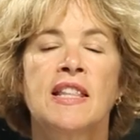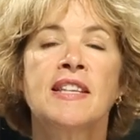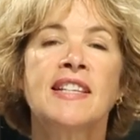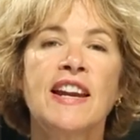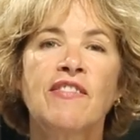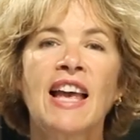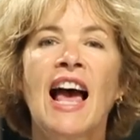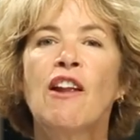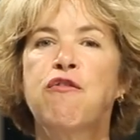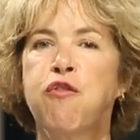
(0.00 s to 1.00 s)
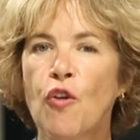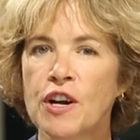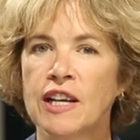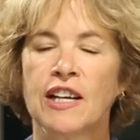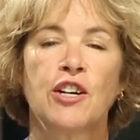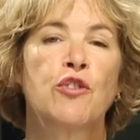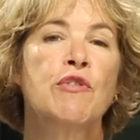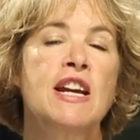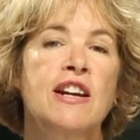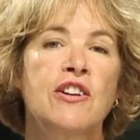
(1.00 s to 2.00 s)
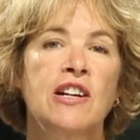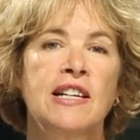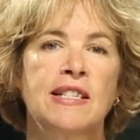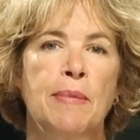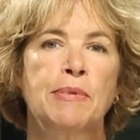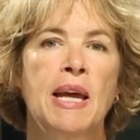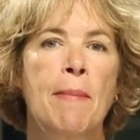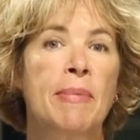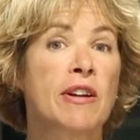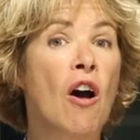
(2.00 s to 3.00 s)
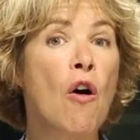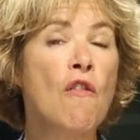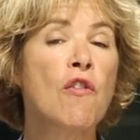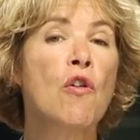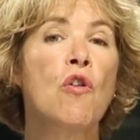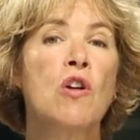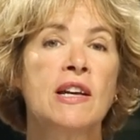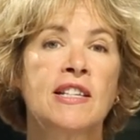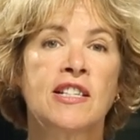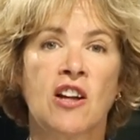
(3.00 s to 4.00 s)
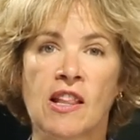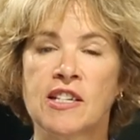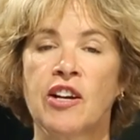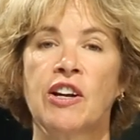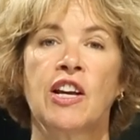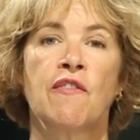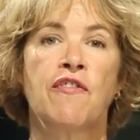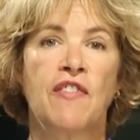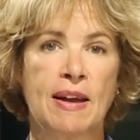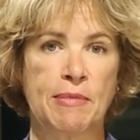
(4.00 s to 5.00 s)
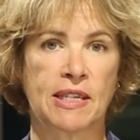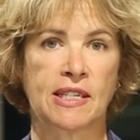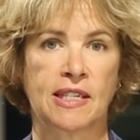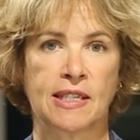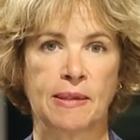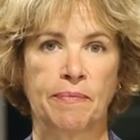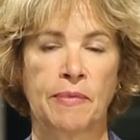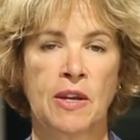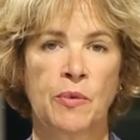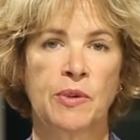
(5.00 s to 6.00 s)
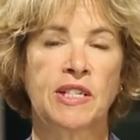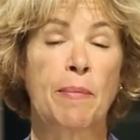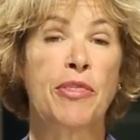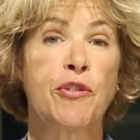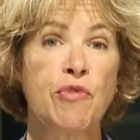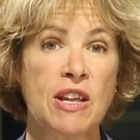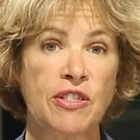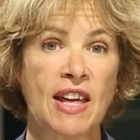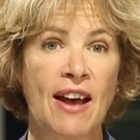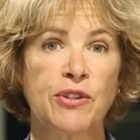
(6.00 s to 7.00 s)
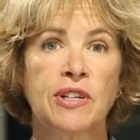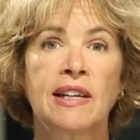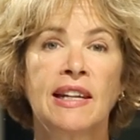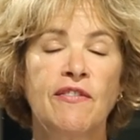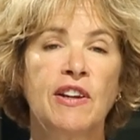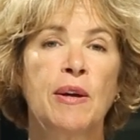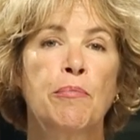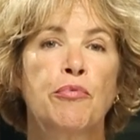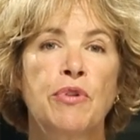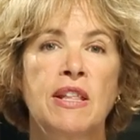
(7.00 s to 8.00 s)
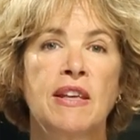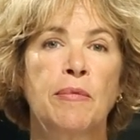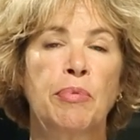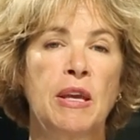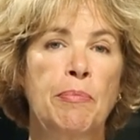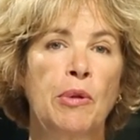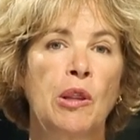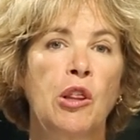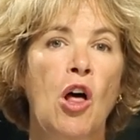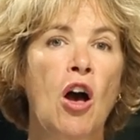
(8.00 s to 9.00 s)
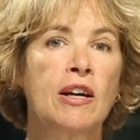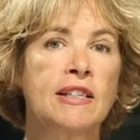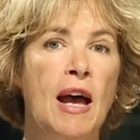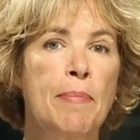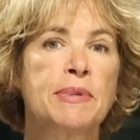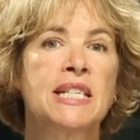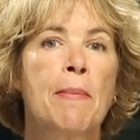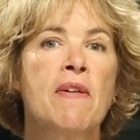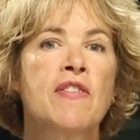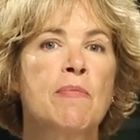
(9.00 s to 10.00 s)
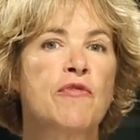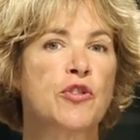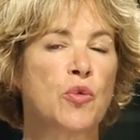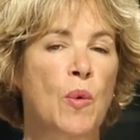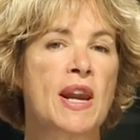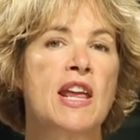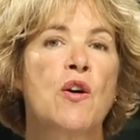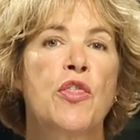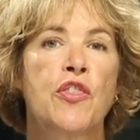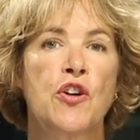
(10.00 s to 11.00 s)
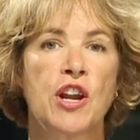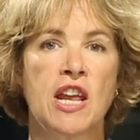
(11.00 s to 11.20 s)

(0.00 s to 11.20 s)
The state of California agreed in early September to overhaul its solitary confinement system, with some 3,000 living and breathing people locked up, some of them for 20 or 30